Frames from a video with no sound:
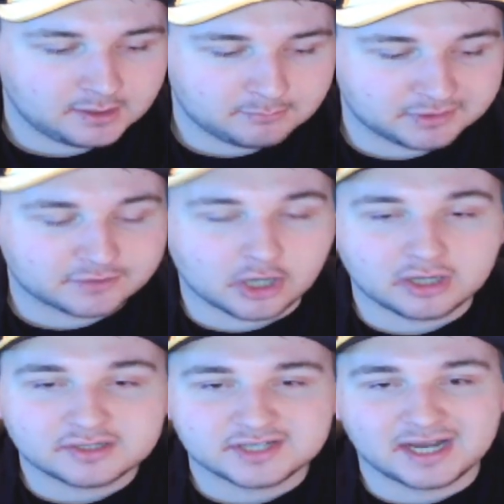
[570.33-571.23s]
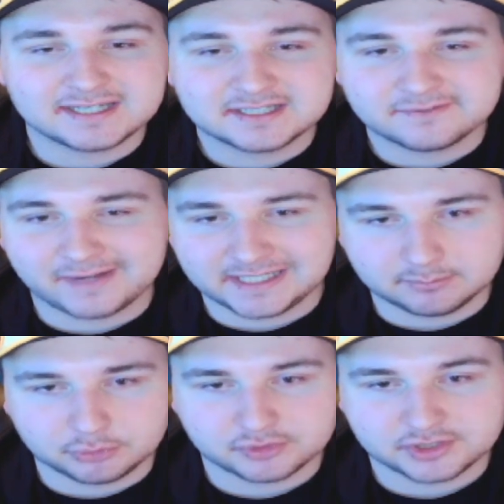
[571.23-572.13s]
But if Carlos Sainz is
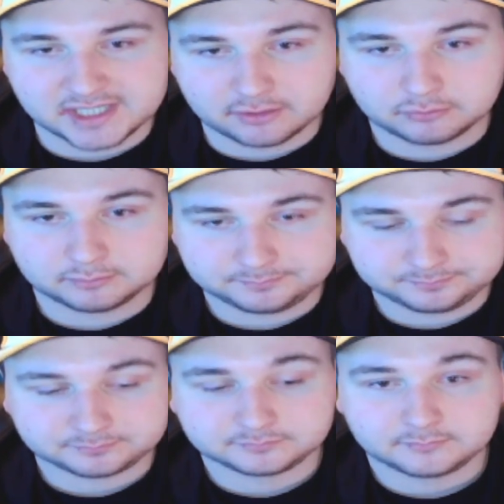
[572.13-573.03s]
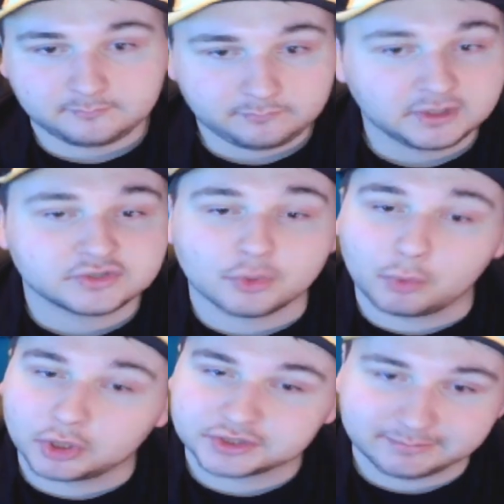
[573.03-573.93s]
available still
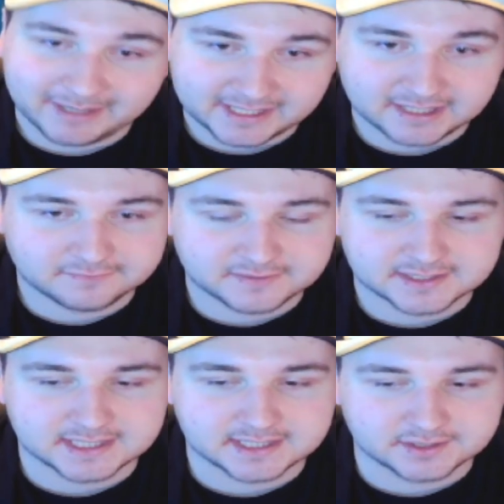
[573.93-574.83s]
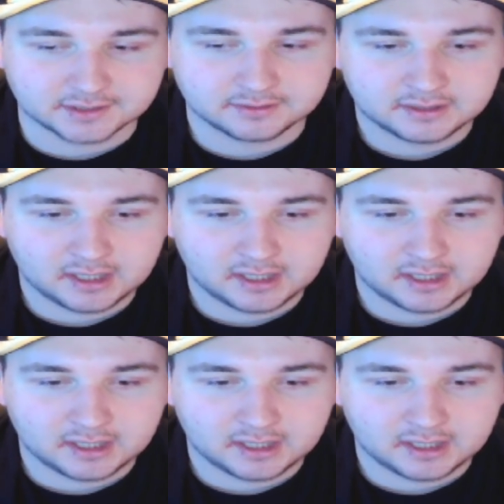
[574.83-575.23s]
towards the back end of the season,